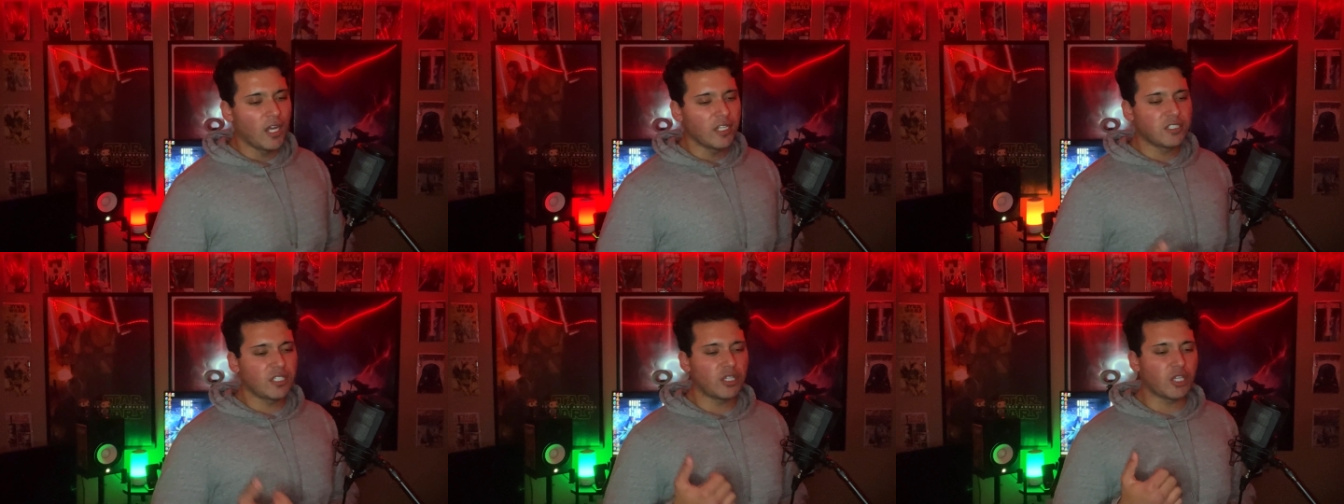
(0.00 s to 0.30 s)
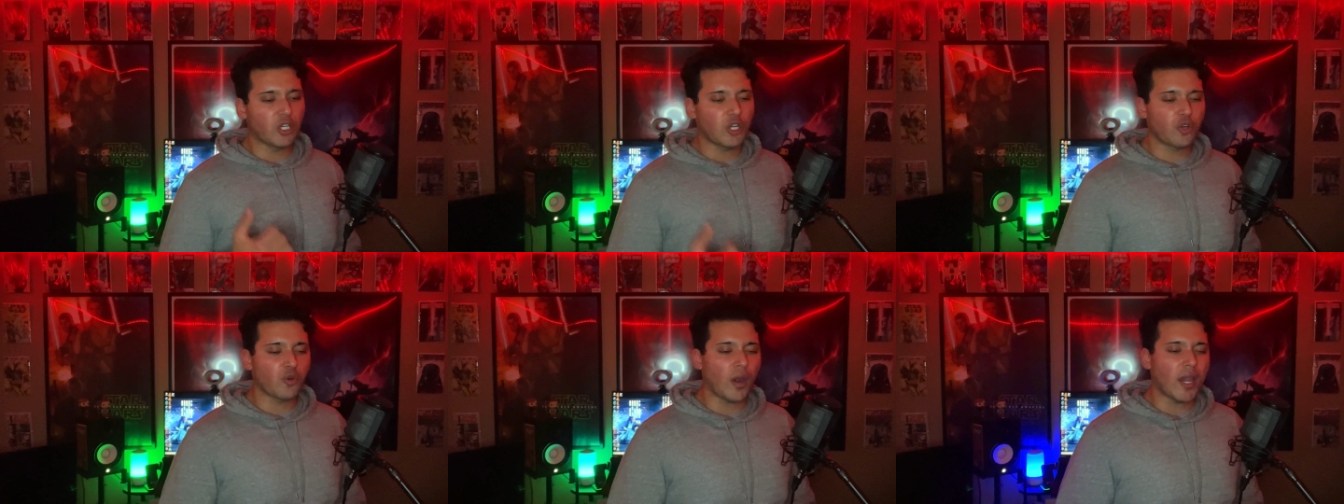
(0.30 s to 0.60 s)
to
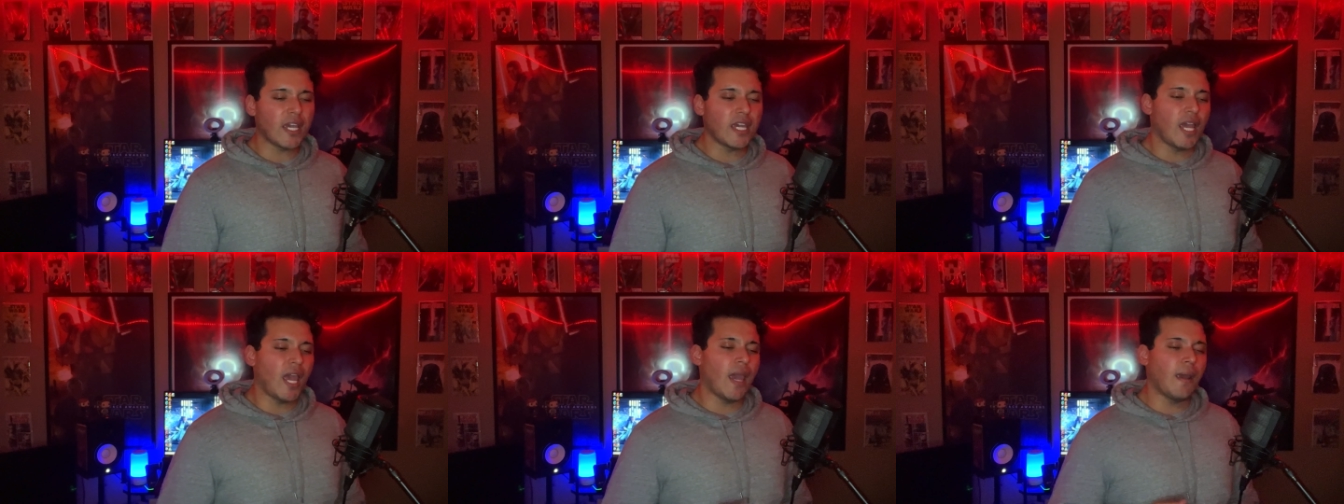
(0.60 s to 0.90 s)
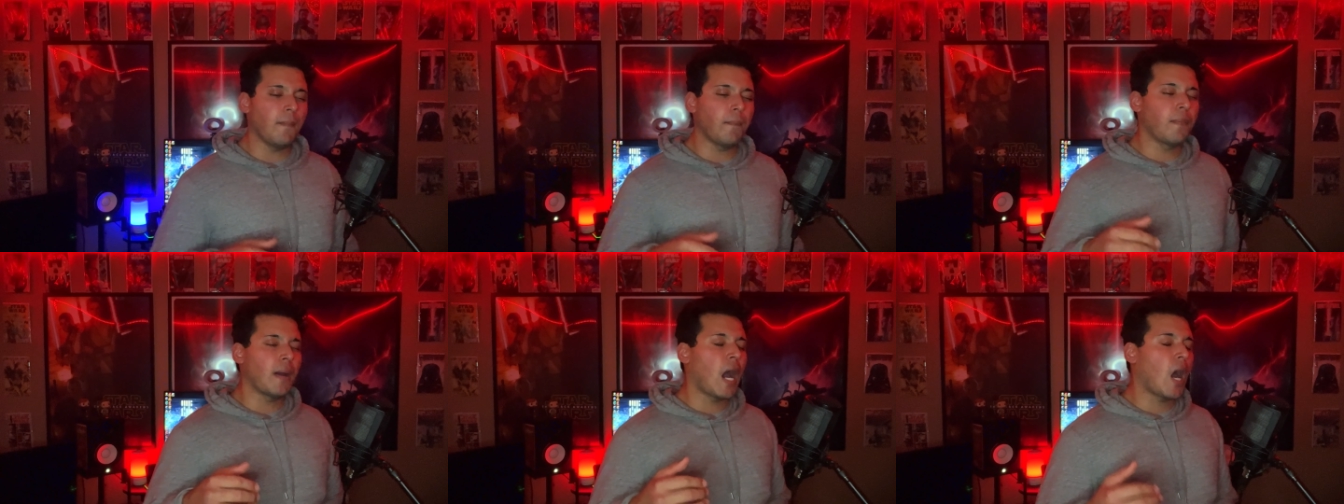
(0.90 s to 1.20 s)
the great
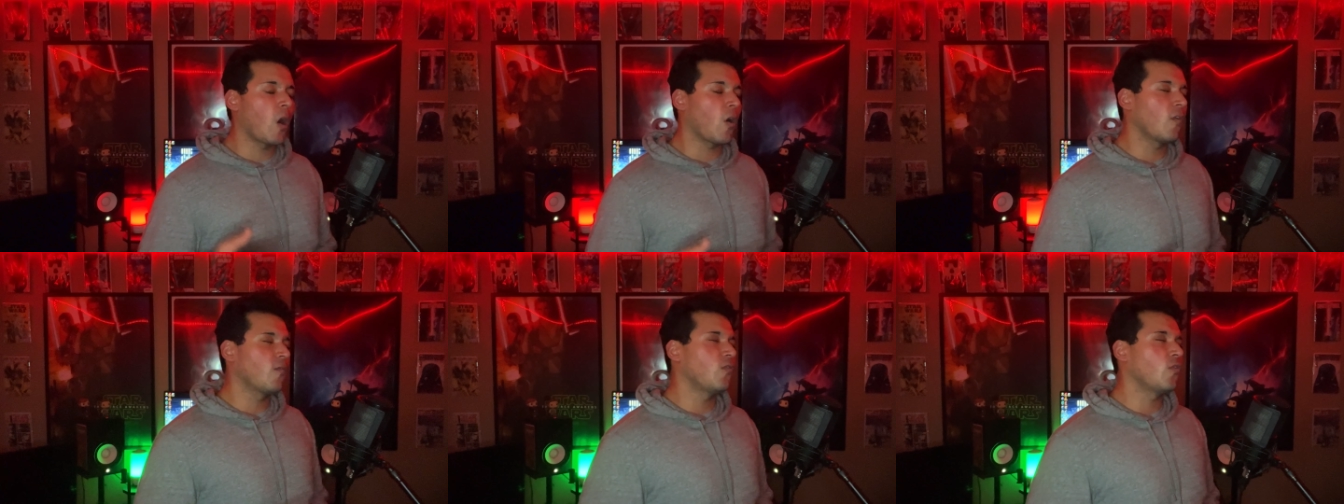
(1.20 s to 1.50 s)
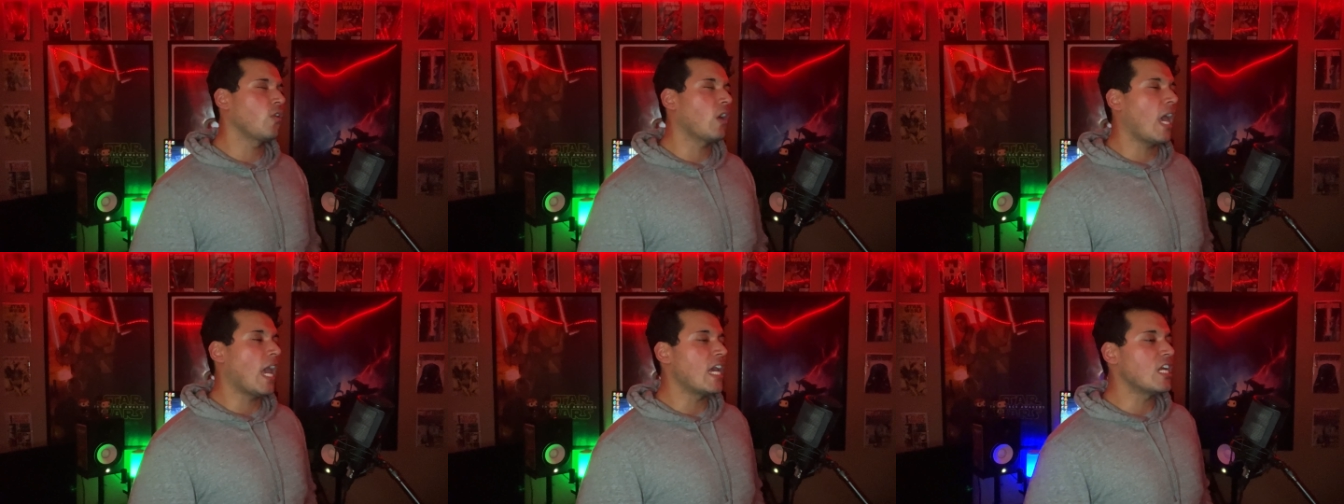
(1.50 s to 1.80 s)
and
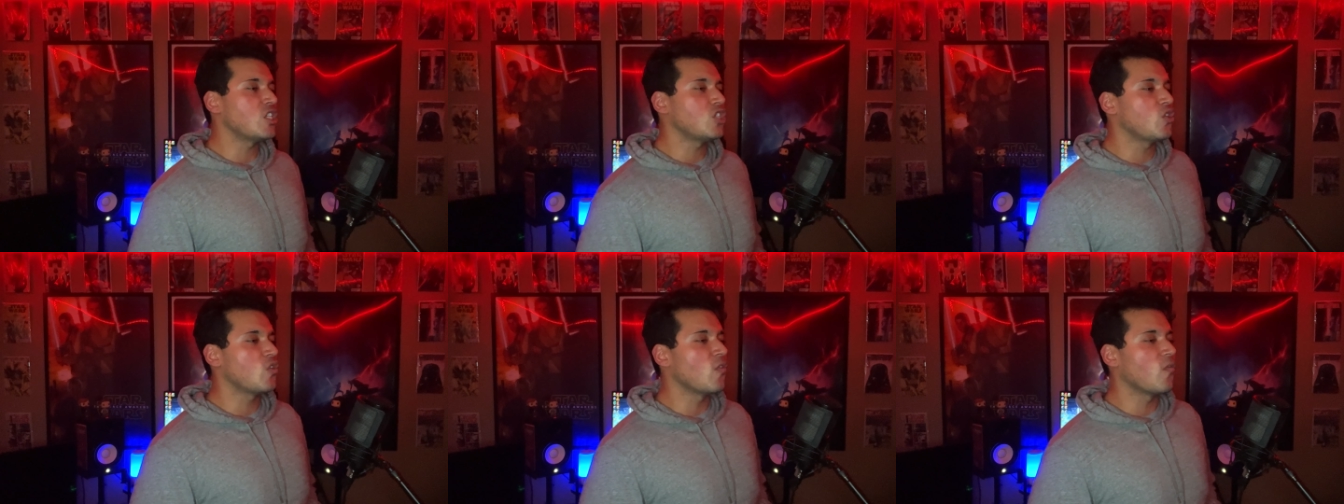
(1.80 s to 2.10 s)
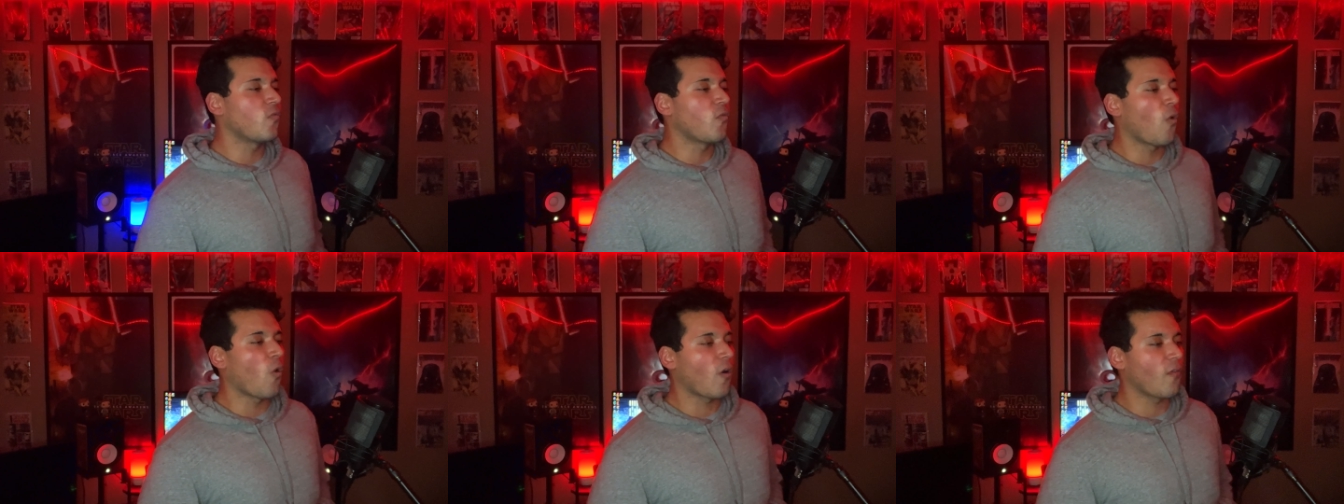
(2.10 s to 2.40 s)
powerful
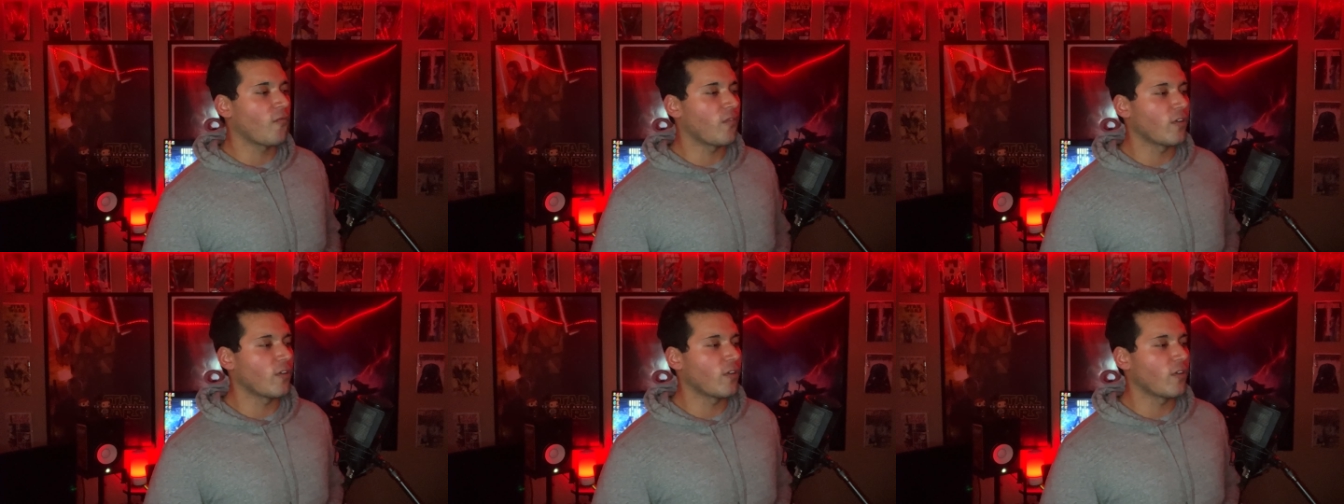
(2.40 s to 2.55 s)
A24